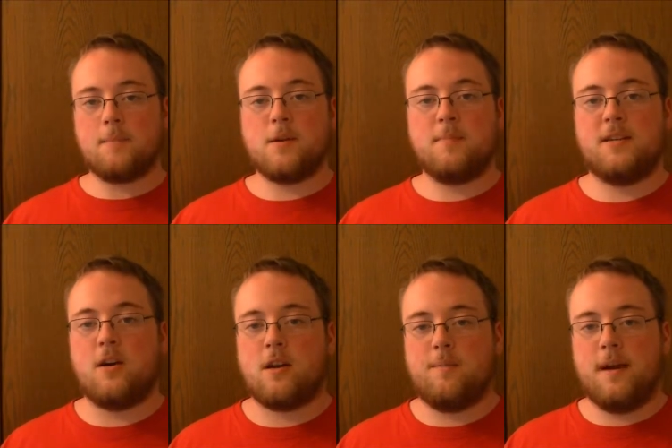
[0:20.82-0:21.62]
I'm going to be
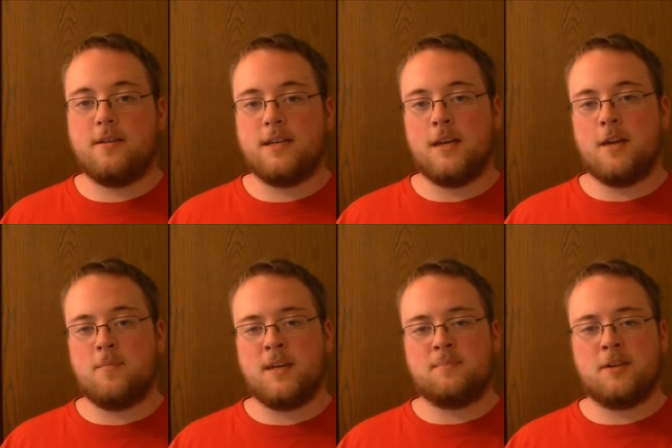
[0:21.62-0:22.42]
talking about
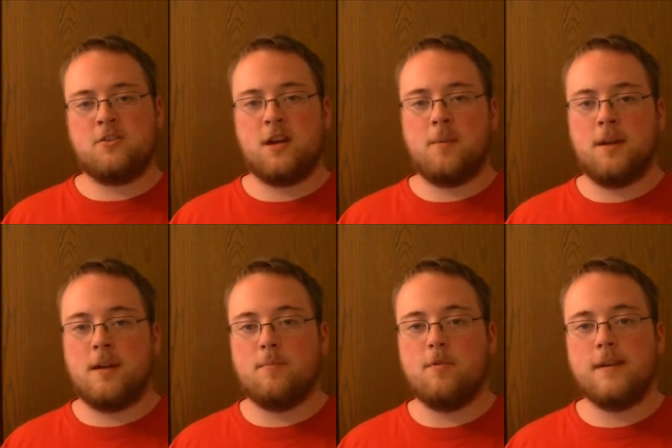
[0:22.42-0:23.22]
another Best Picture
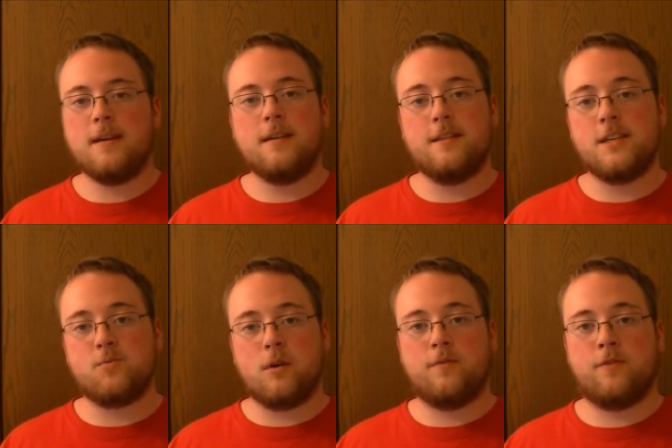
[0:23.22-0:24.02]
nominated movie,
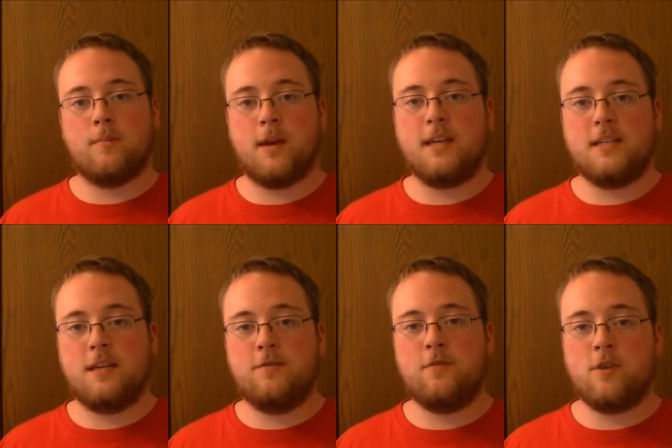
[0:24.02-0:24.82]
this one from
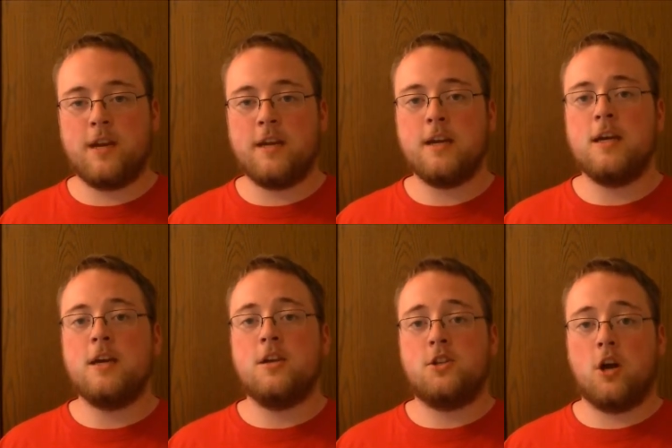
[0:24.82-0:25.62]
1940,
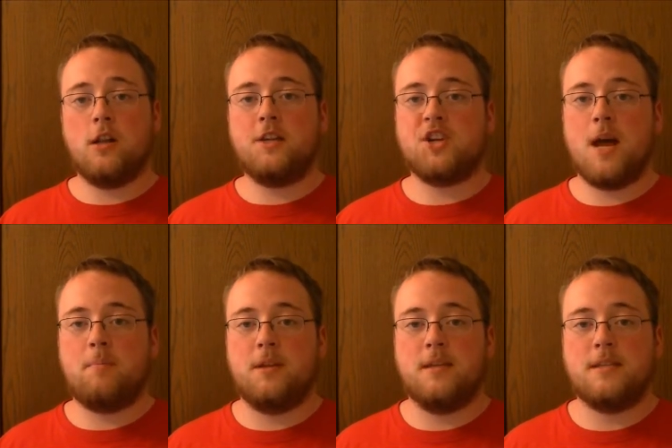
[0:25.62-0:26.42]
Charlie
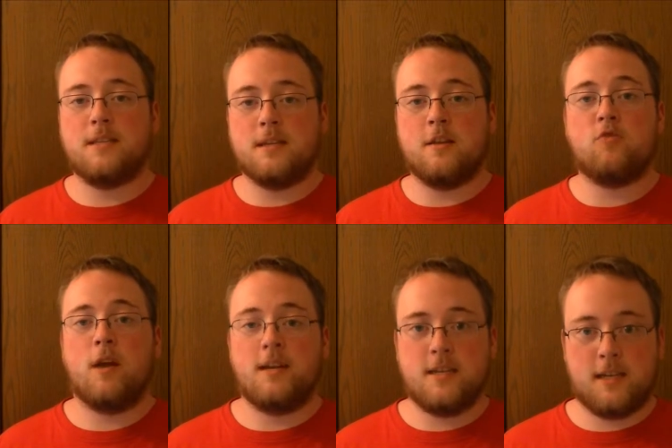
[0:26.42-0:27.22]
Chaplin's The
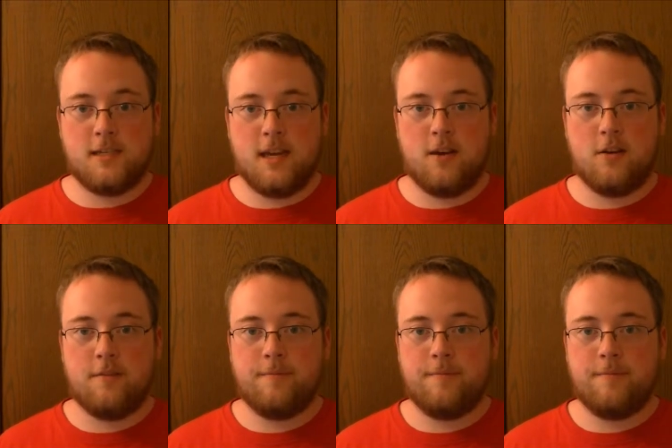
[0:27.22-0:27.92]
Great Dictator.